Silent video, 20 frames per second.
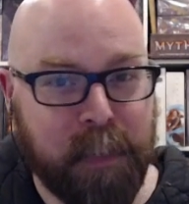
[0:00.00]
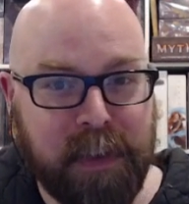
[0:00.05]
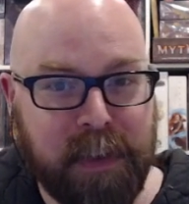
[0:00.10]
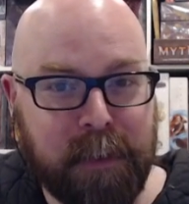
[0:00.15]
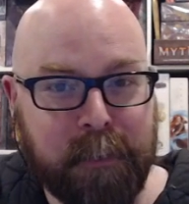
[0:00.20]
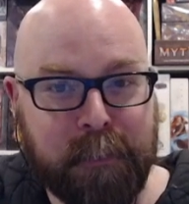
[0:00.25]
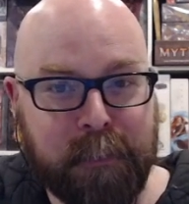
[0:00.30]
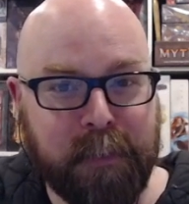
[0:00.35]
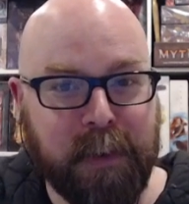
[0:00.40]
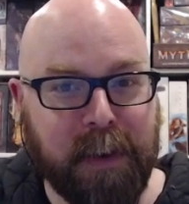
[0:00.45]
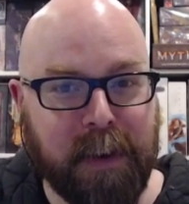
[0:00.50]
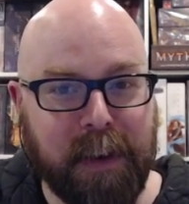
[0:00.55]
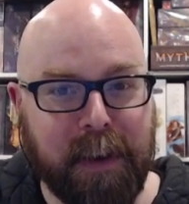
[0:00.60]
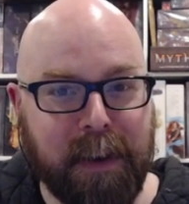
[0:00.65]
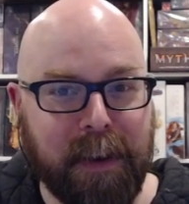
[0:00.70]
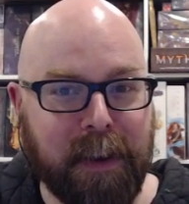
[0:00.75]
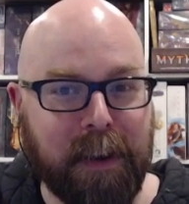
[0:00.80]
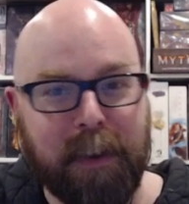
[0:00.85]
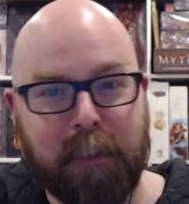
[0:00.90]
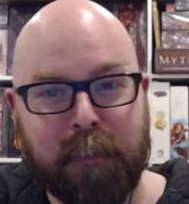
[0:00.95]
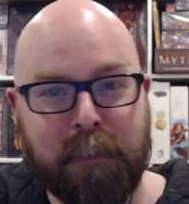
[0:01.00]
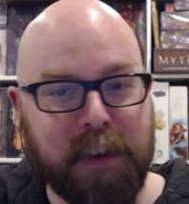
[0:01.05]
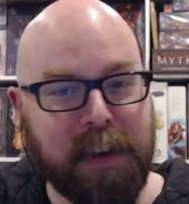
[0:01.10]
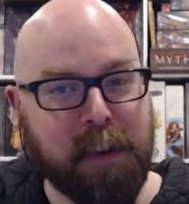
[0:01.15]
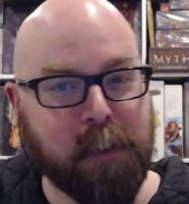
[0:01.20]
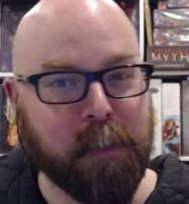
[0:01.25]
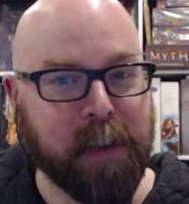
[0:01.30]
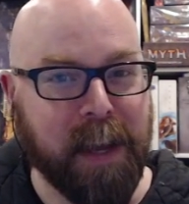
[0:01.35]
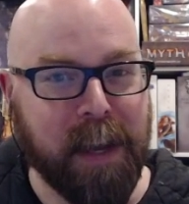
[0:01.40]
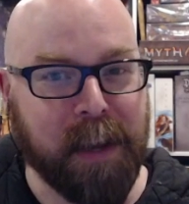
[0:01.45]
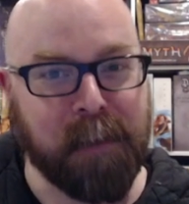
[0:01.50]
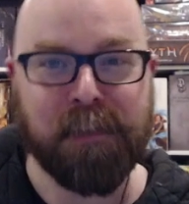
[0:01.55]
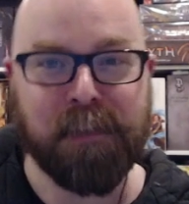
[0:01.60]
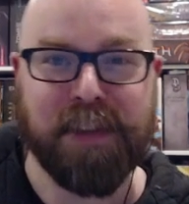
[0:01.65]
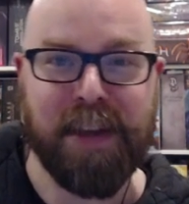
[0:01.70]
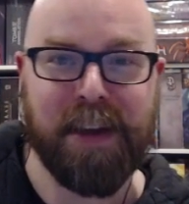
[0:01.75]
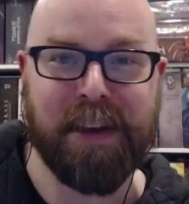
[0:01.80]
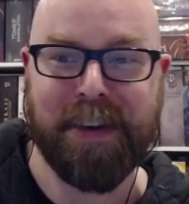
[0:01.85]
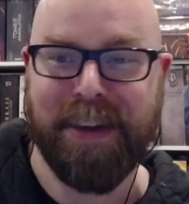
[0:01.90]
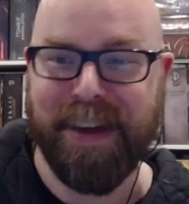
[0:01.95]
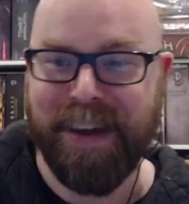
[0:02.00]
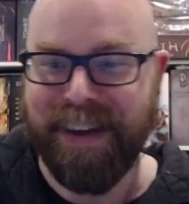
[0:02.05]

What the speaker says: of video games then.